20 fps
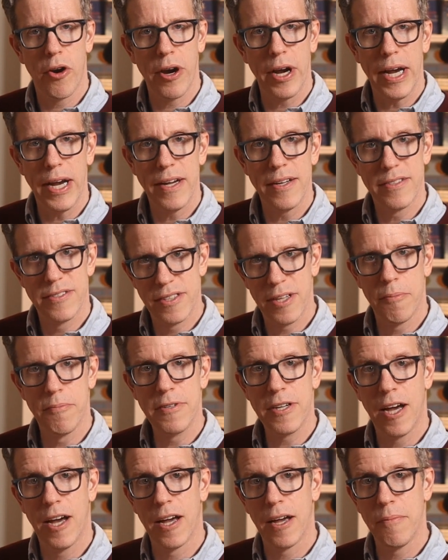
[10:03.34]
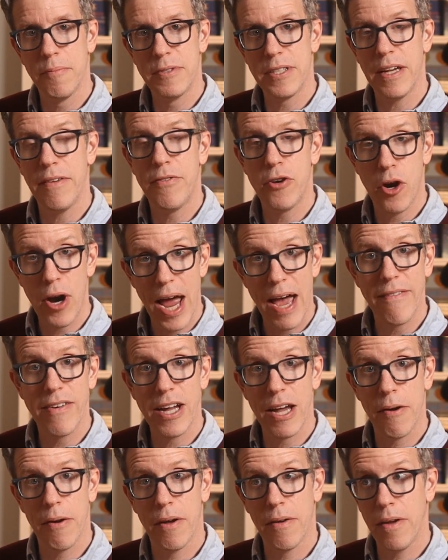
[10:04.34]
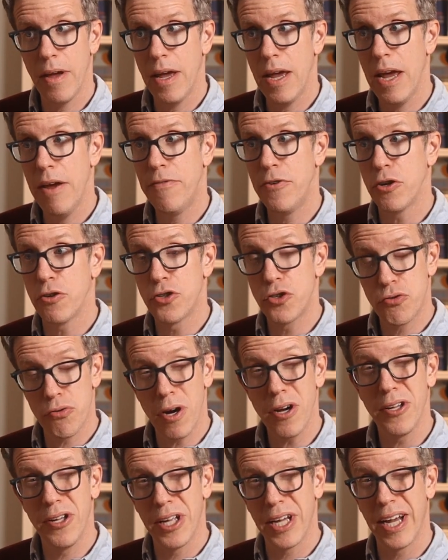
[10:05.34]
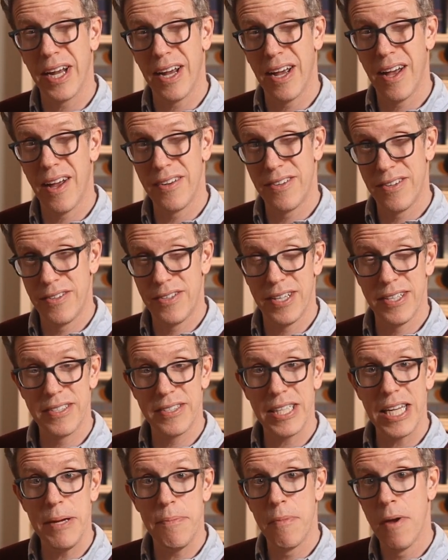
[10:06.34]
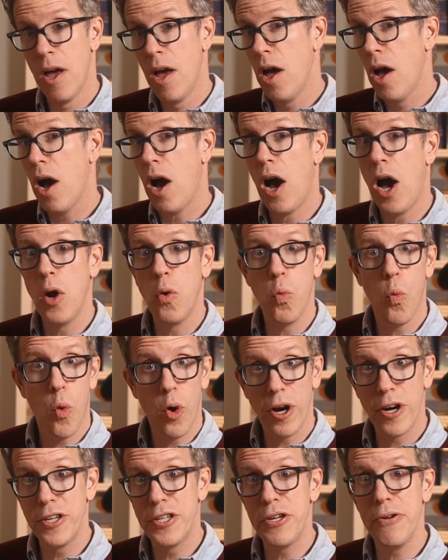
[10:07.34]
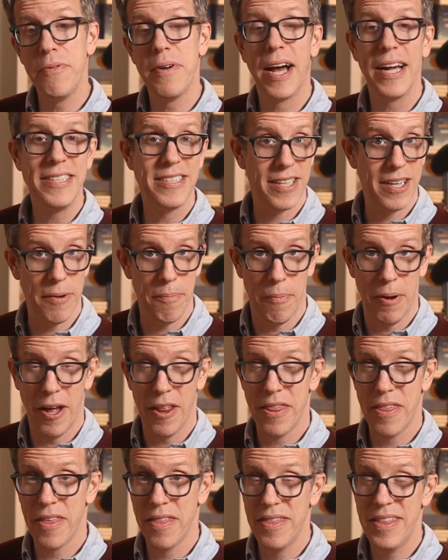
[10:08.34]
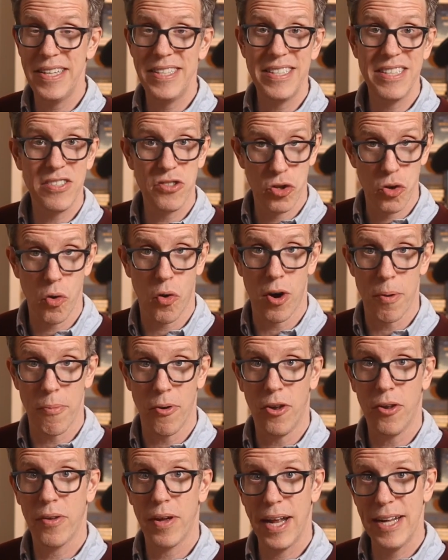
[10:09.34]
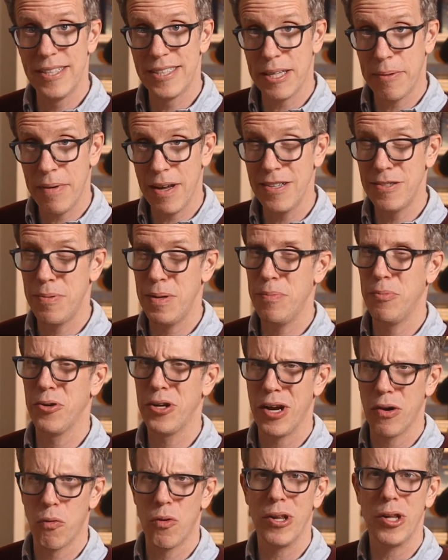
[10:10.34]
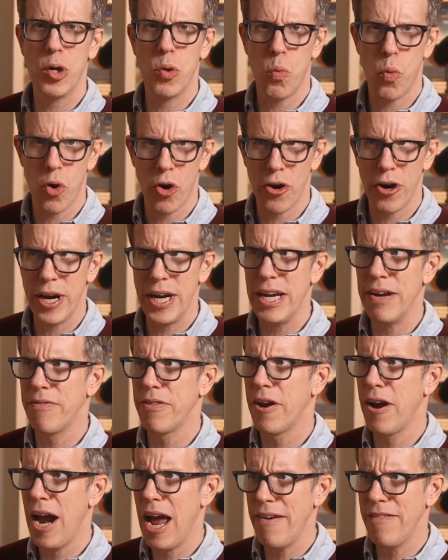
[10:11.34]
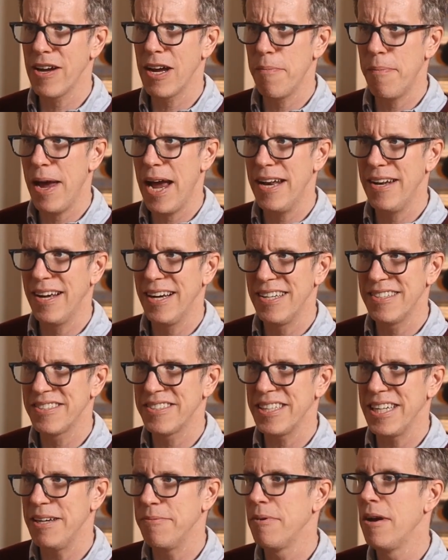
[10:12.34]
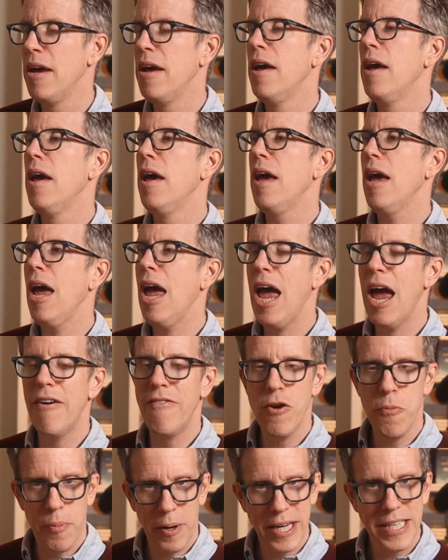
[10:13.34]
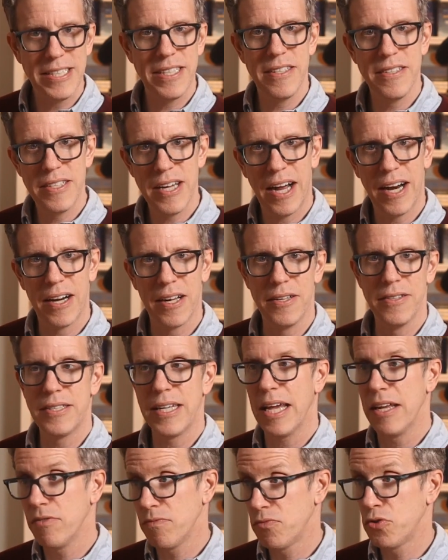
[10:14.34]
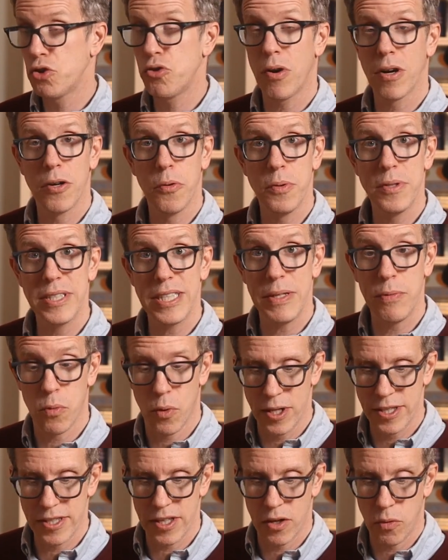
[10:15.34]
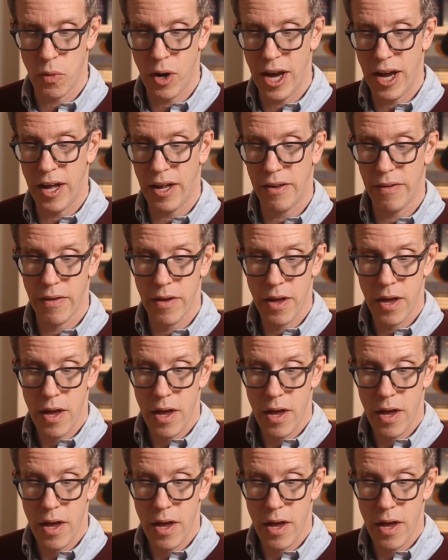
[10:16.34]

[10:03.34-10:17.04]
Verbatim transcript: worry sometimes if you're having a if you're struggling to sleep on one or two nights in a month. This is normal. And sometimes people get really worried if they're having a bad night of sleep. Everybody's entitled to struggle with sleep once in a while.